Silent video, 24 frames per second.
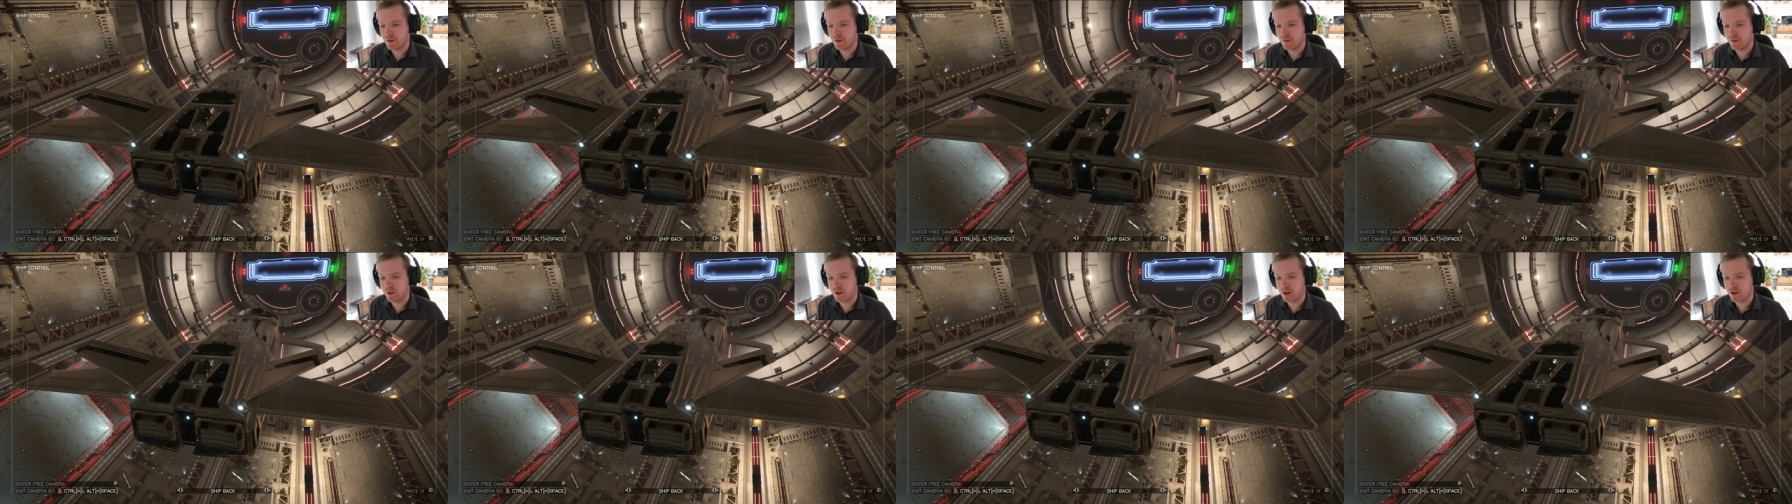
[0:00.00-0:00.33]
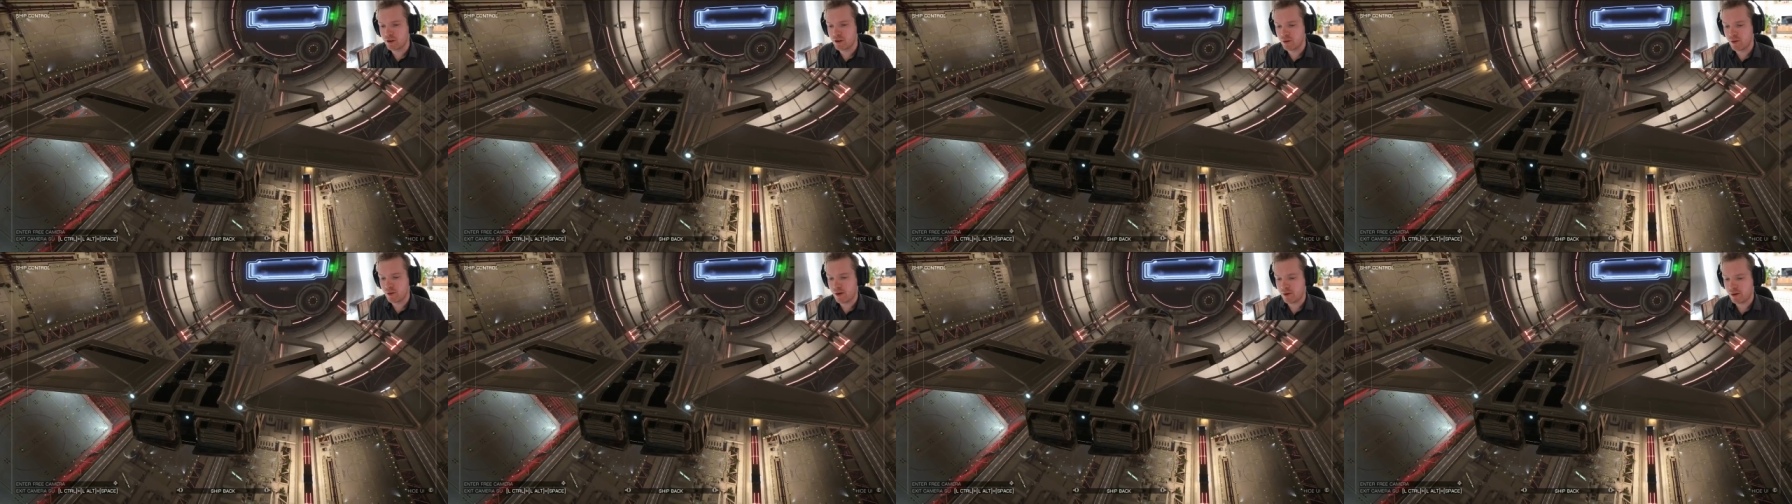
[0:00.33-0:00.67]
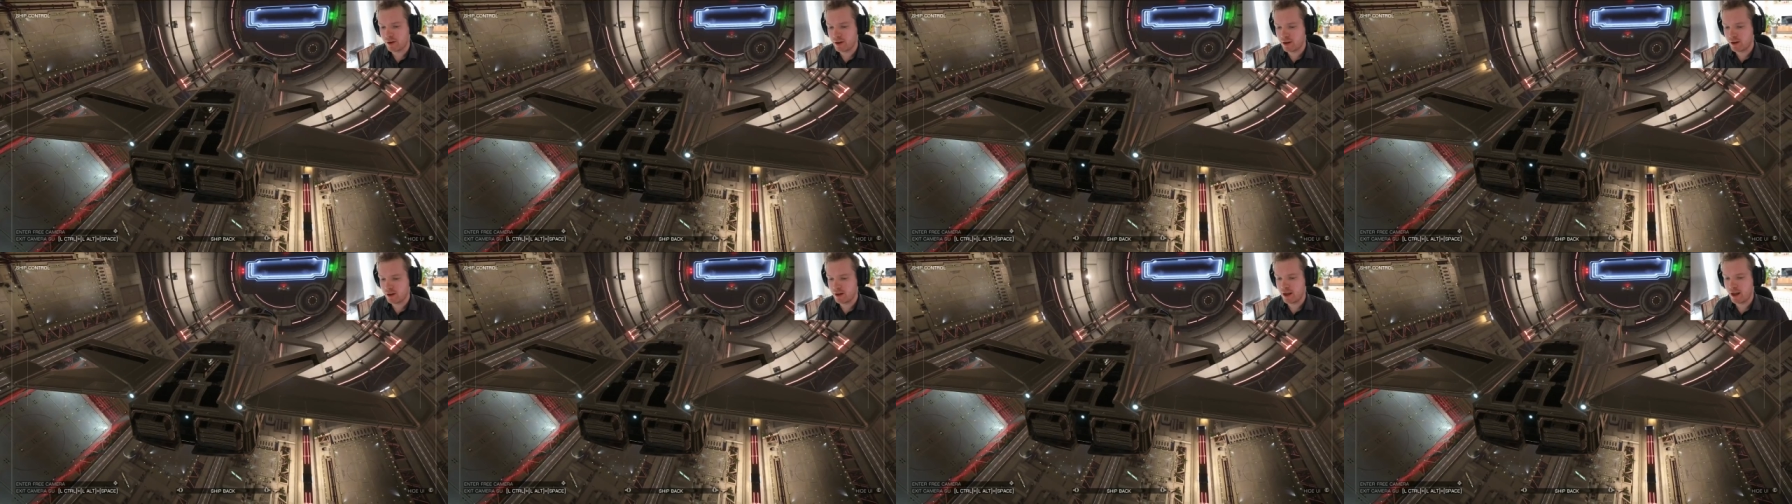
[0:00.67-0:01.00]
If we can go out
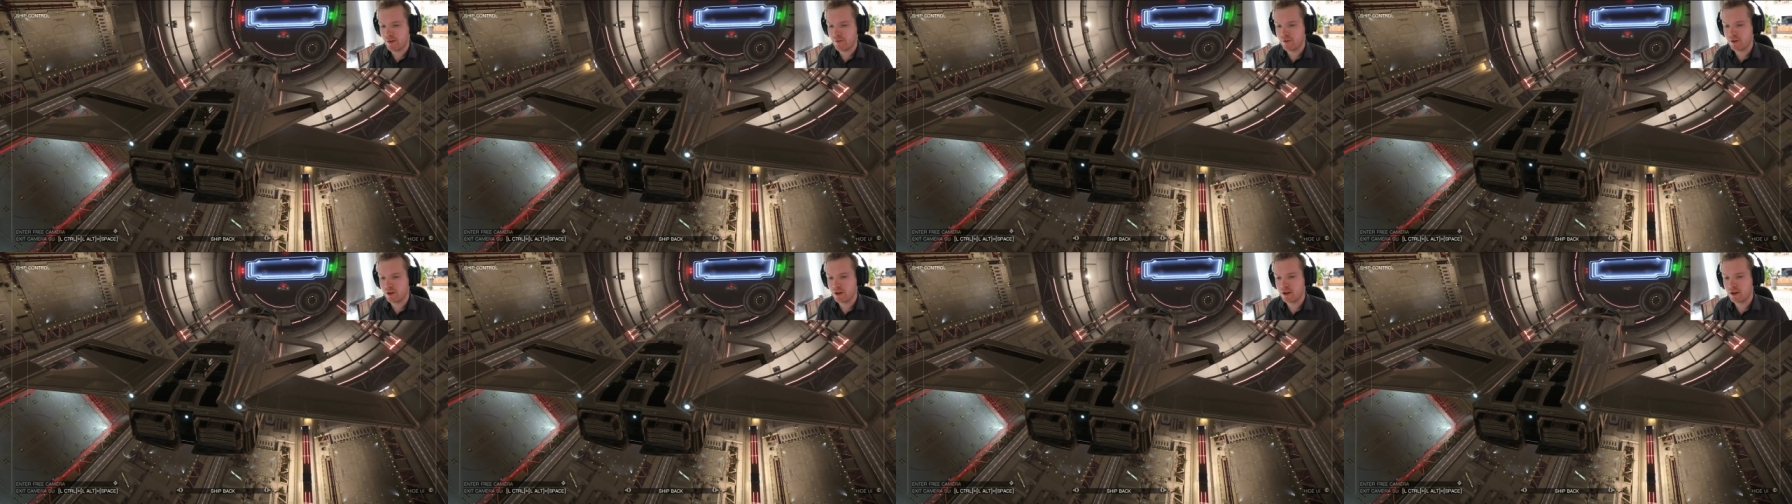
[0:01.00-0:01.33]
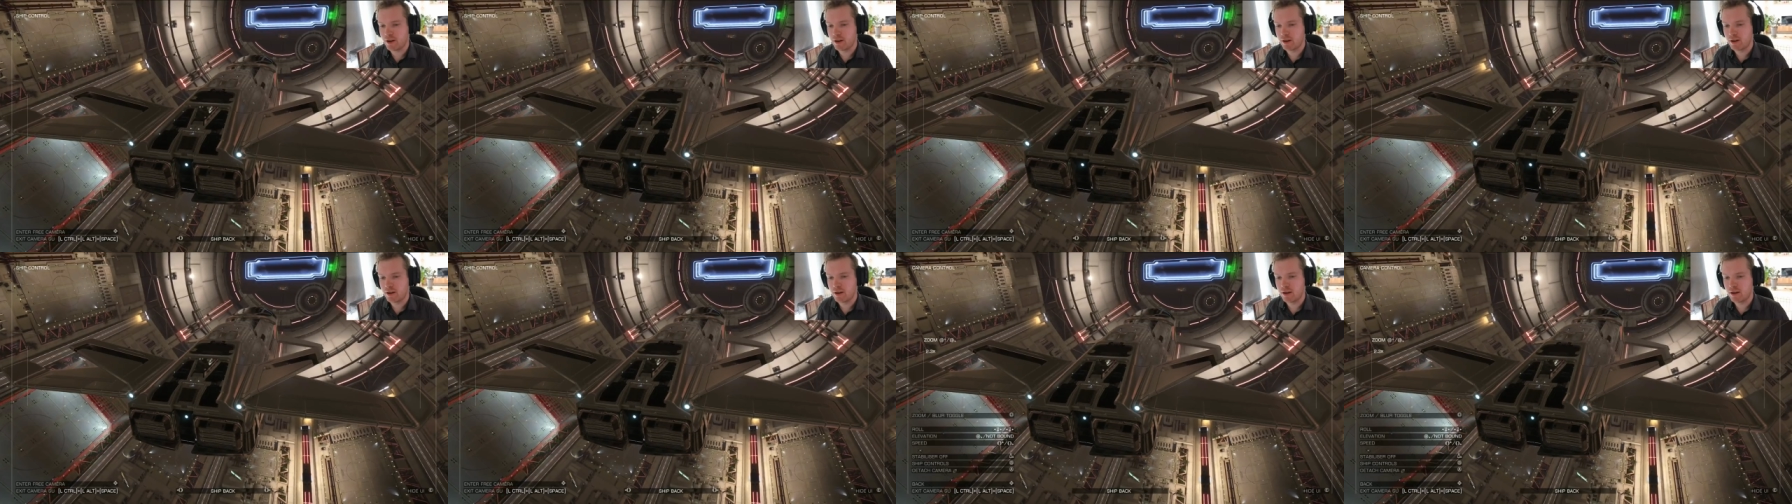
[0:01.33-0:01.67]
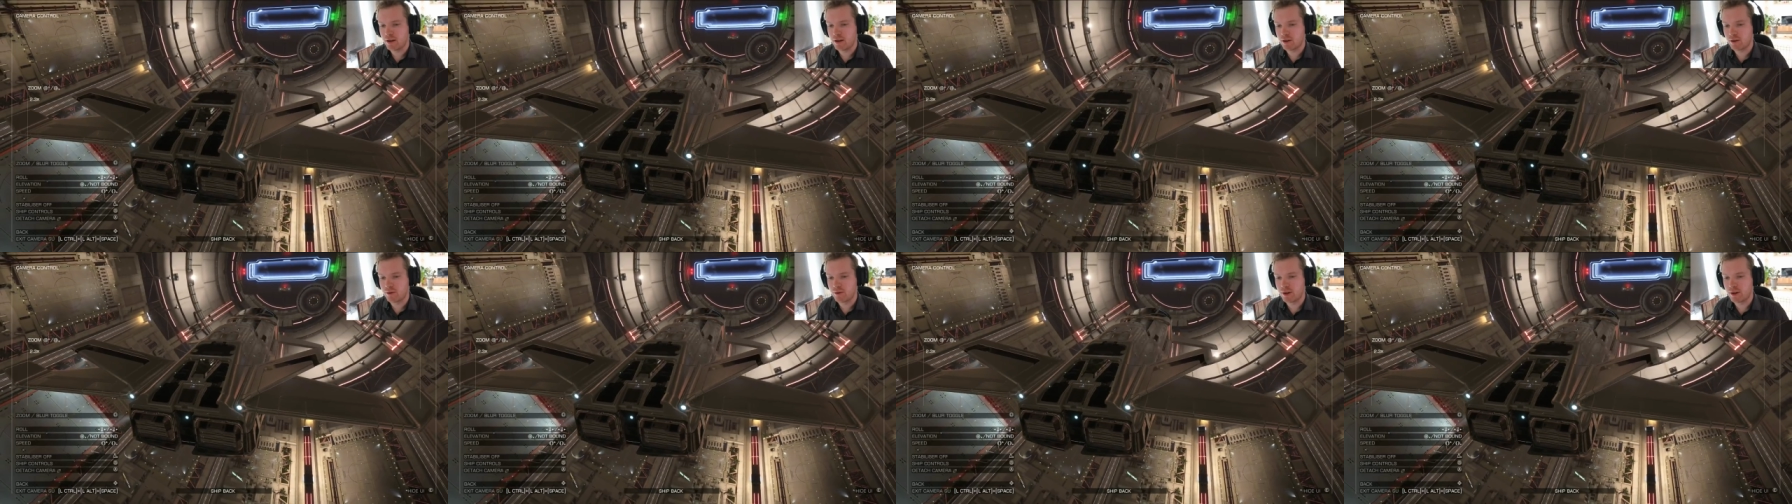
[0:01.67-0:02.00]
here and have a,
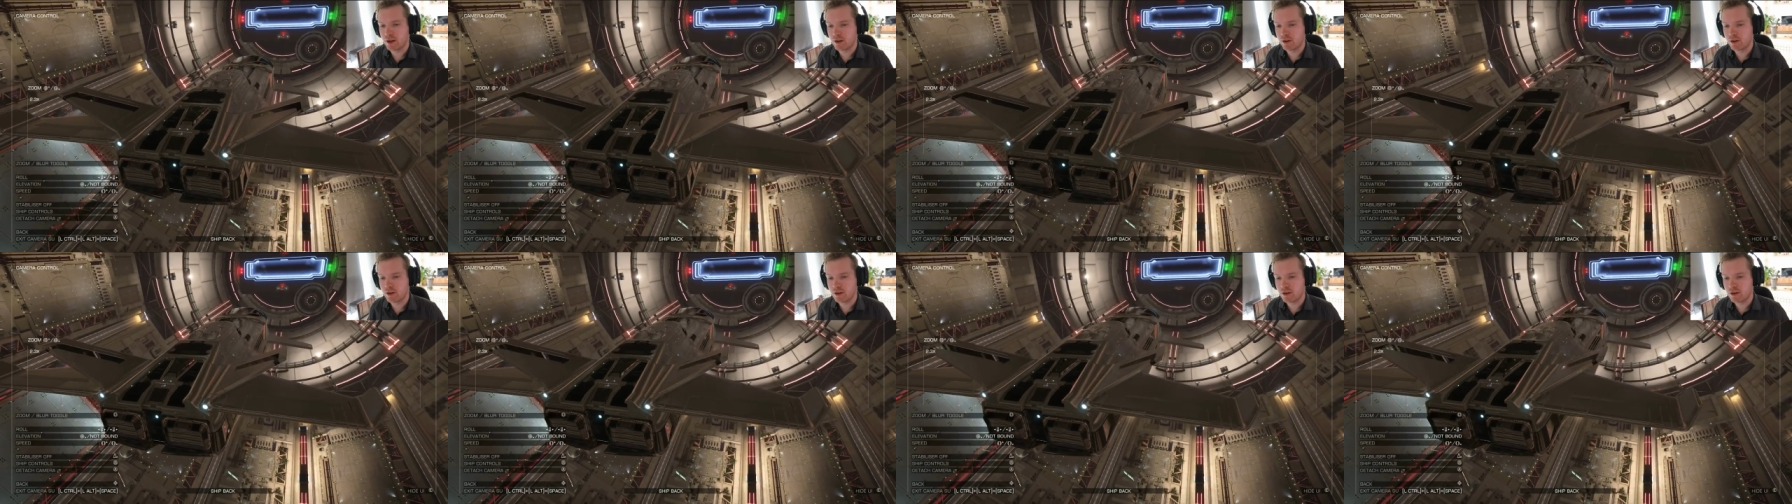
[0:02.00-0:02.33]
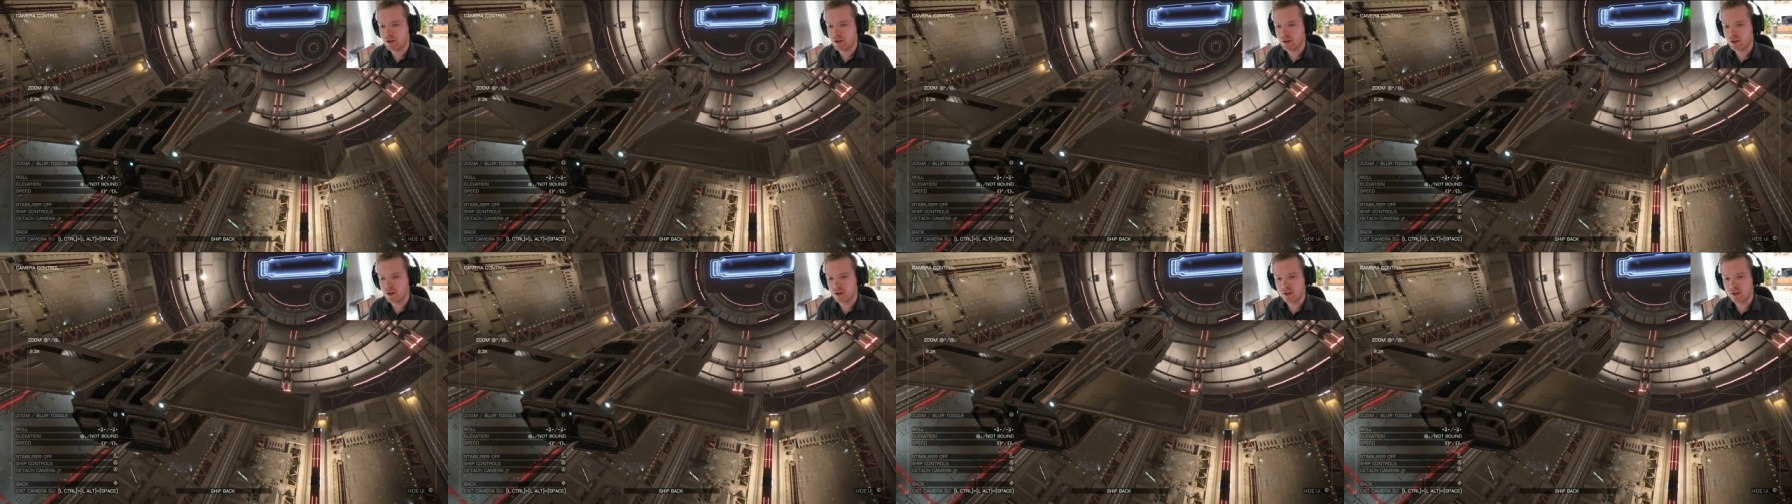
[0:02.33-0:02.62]
a quick look.